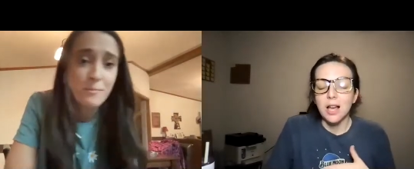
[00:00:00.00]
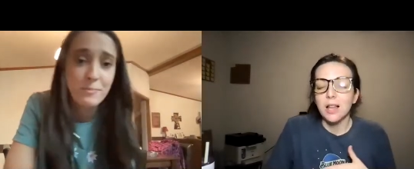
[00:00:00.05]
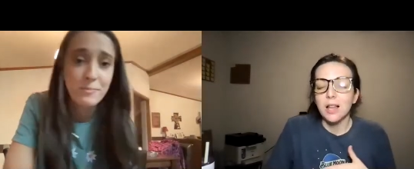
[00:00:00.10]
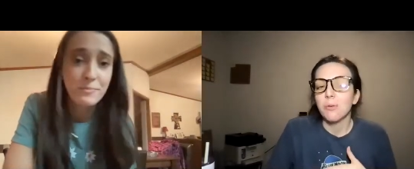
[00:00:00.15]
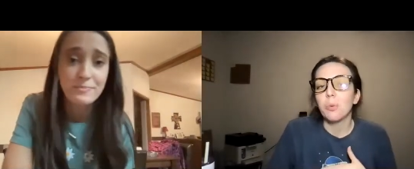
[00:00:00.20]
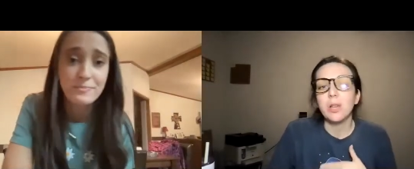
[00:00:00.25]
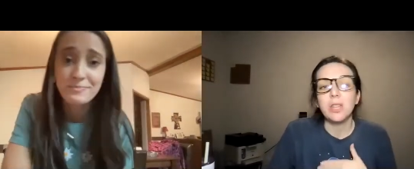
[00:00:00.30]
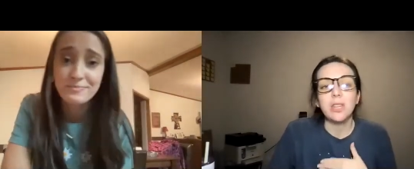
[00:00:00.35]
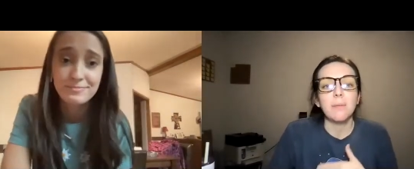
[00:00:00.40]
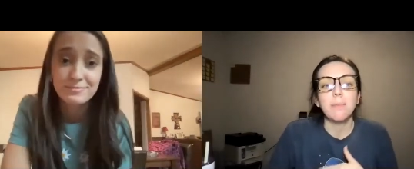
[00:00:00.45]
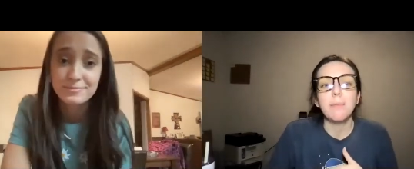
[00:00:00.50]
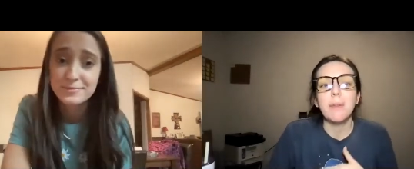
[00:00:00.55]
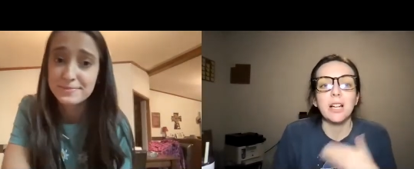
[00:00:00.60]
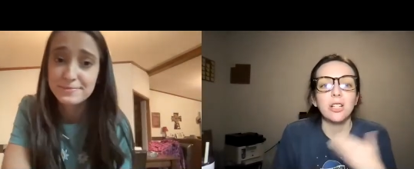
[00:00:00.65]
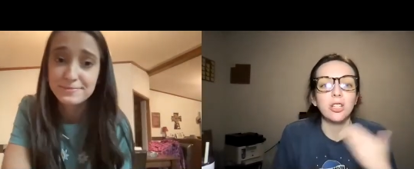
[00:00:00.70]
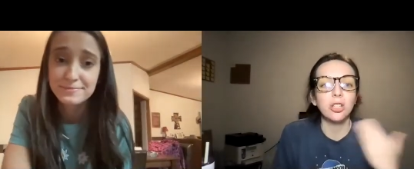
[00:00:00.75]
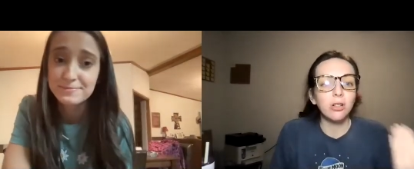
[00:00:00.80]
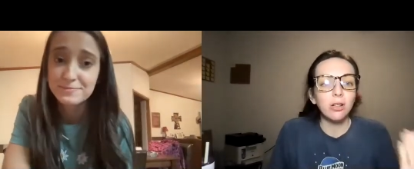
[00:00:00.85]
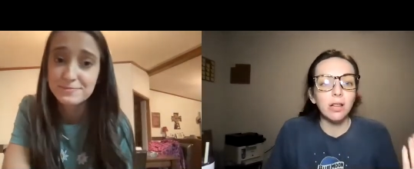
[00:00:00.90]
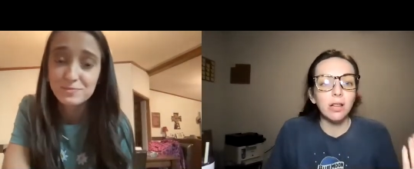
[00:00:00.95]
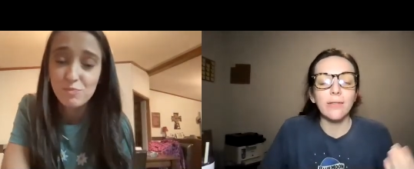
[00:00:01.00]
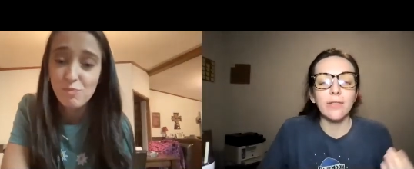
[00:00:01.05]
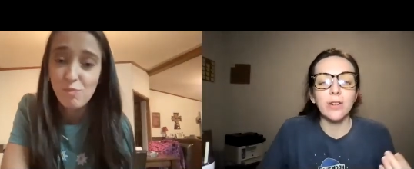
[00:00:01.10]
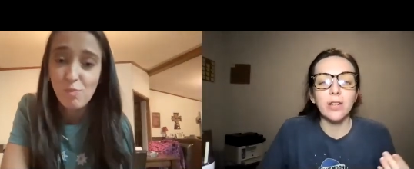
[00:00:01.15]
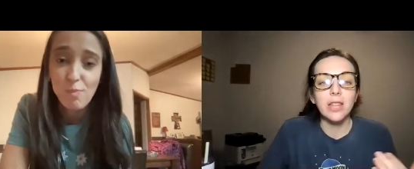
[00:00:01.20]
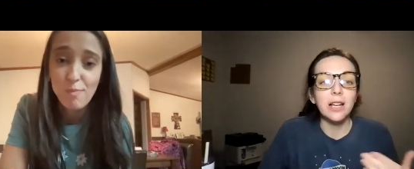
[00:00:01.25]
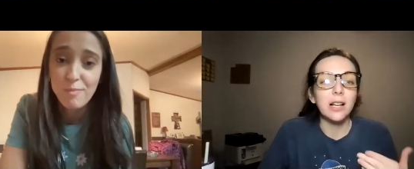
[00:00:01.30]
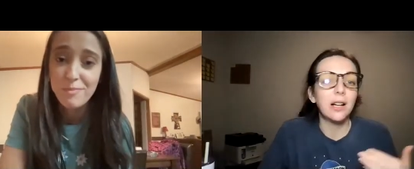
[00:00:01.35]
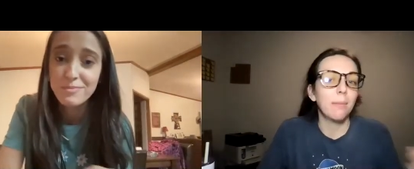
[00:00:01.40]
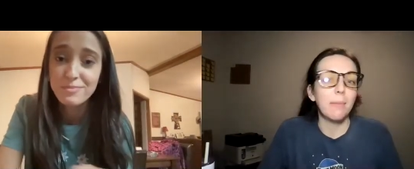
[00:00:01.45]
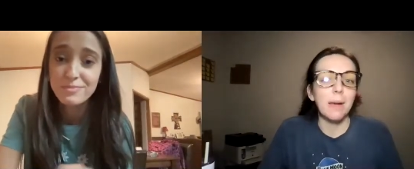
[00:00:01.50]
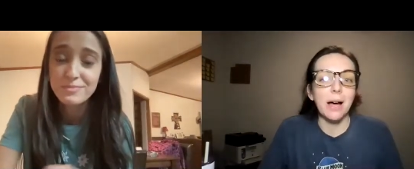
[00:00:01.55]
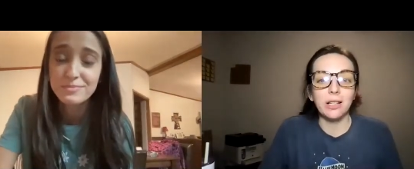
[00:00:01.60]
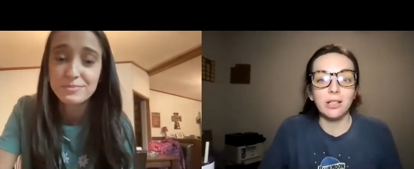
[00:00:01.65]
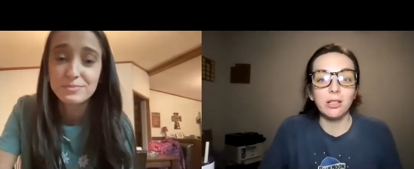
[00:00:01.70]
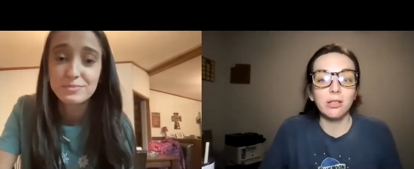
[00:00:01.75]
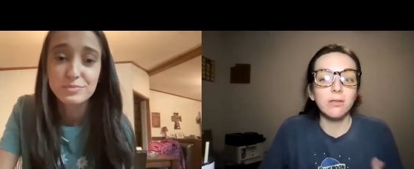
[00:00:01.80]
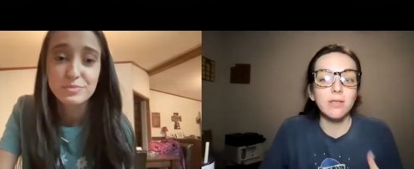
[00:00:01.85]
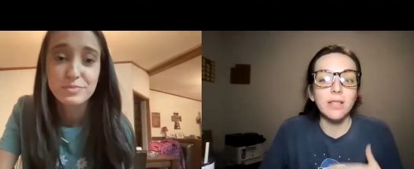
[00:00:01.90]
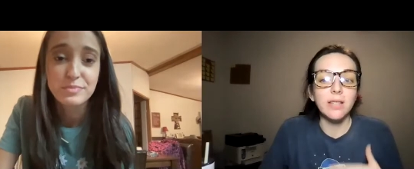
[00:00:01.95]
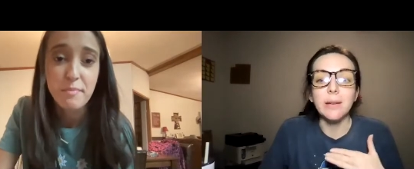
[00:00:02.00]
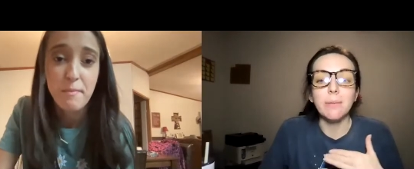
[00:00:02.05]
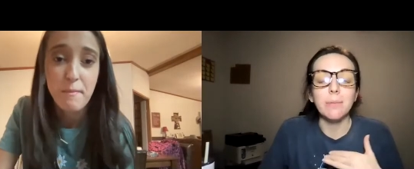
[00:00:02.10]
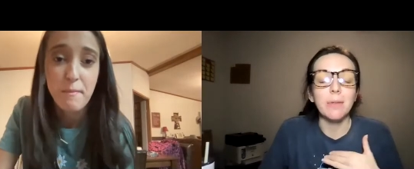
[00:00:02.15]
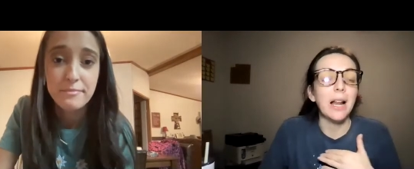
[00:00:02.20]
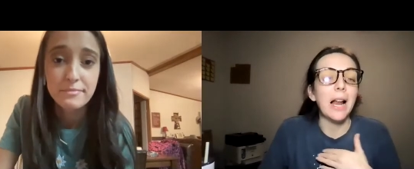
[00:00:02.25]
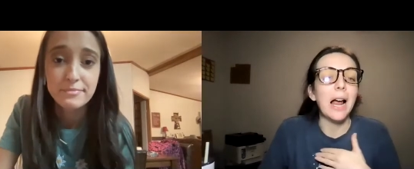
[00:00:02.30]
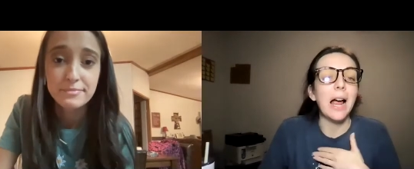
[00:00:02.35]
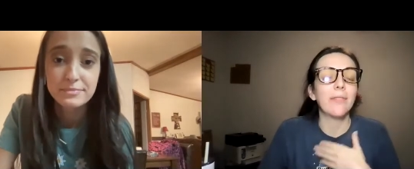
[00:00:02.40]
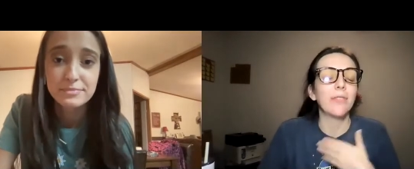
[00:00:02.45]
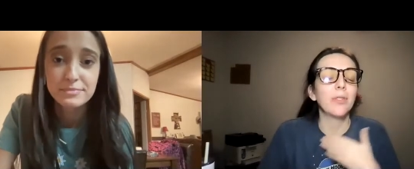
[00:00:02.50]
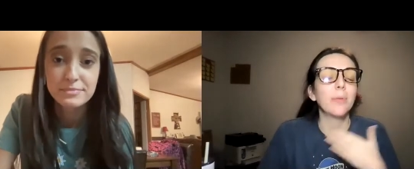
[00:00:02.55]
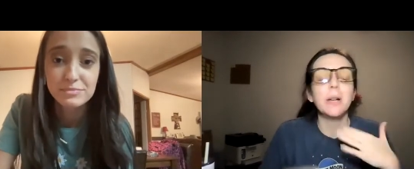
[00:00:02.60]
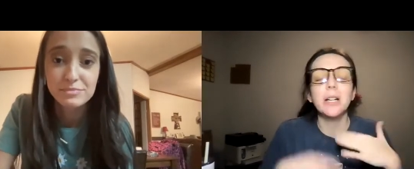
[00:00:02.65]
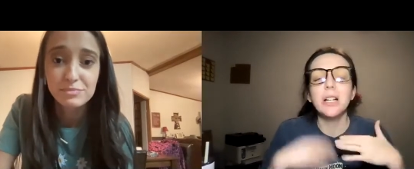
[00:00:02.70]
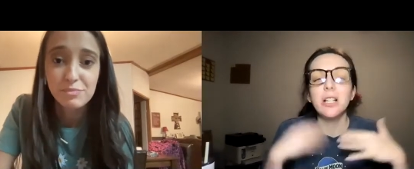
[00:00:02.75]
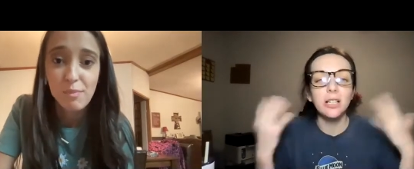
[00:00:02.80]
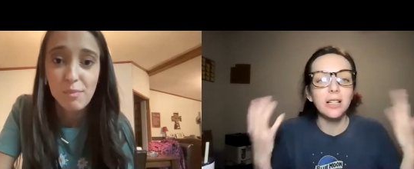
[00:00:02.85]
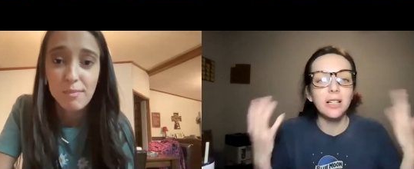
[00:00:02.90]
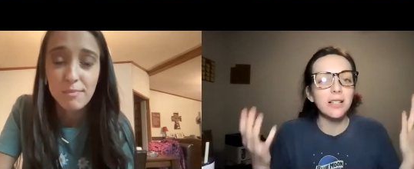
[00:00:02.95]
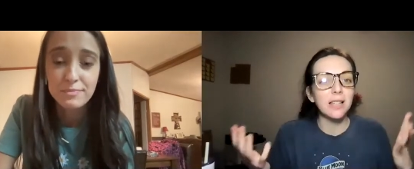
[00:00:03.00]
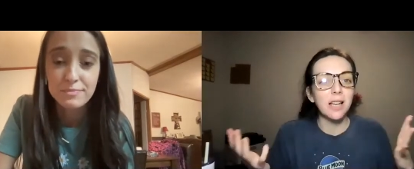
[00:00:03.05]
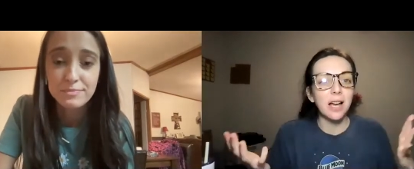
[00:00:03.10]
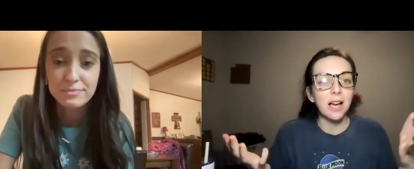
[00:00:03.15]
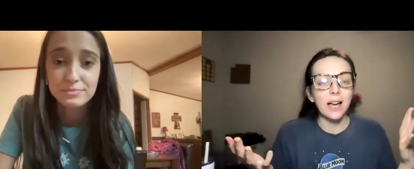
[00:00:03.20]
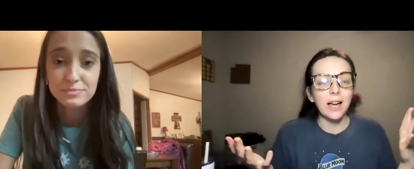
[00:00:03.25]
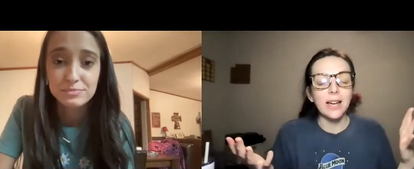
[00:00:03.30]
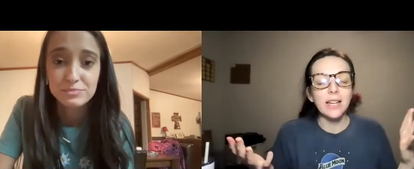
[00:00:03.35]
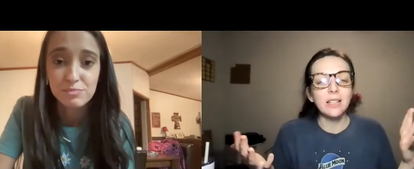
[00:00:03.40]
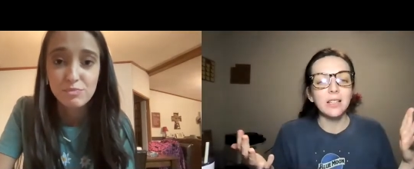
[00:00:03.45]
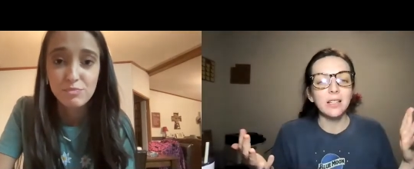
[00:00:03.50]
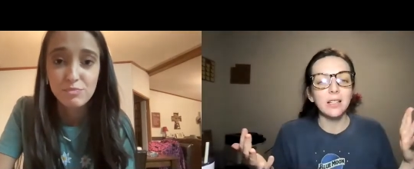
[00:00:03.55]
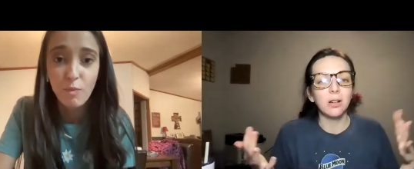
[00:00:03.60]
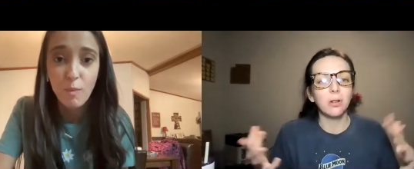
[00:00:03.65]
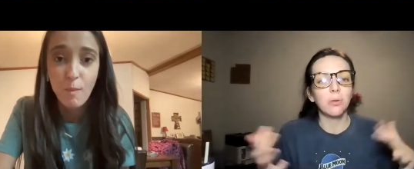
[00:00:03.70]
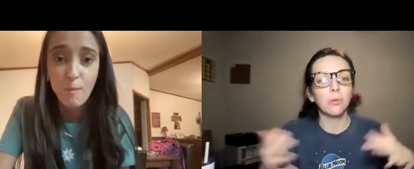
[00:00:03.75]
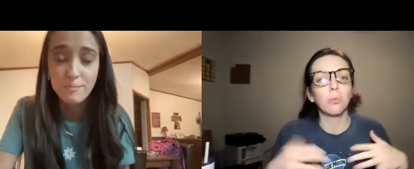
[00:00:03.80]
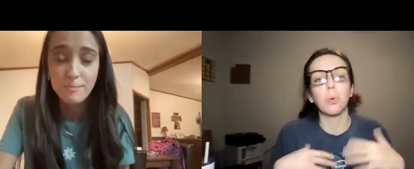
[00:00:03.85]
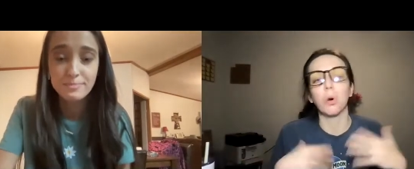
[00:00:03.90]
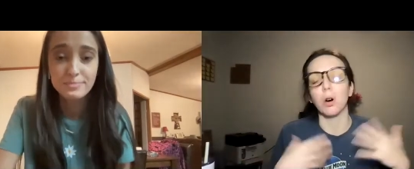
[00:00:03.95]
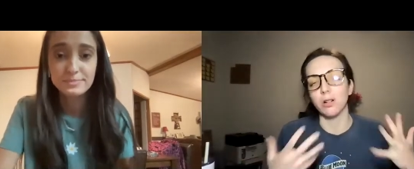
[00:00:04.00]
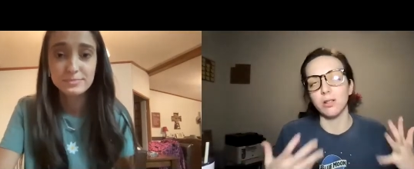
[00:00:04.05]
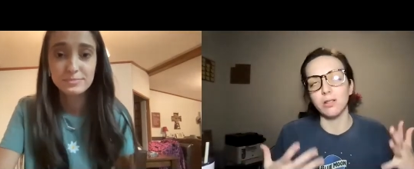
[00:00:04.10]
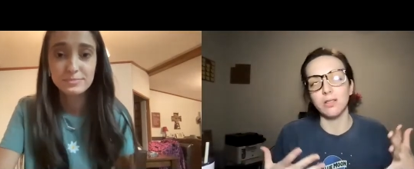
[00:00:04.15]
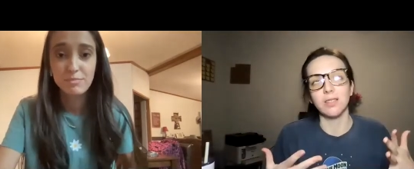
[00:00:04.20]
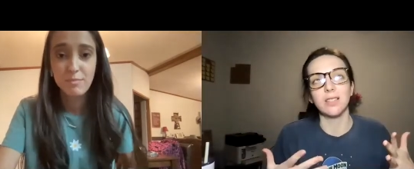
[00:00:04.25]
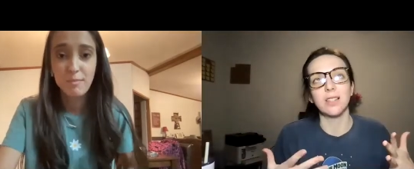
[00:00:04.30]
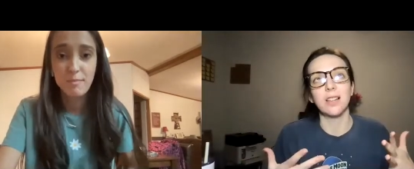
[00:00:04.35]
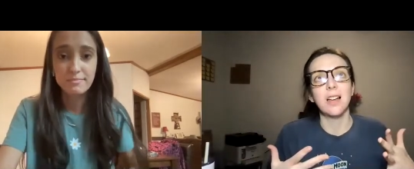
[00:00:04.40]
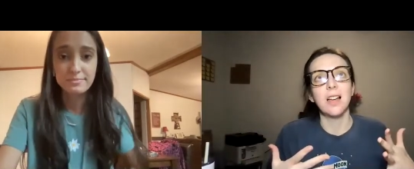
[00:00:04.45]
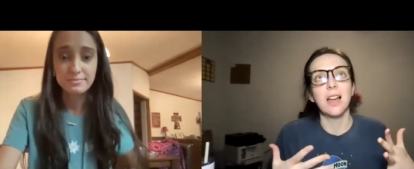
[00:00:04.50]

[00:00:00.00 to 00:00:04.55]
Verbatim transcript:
Speaker 1: with magical everything, and a magical team that everybody she signed works.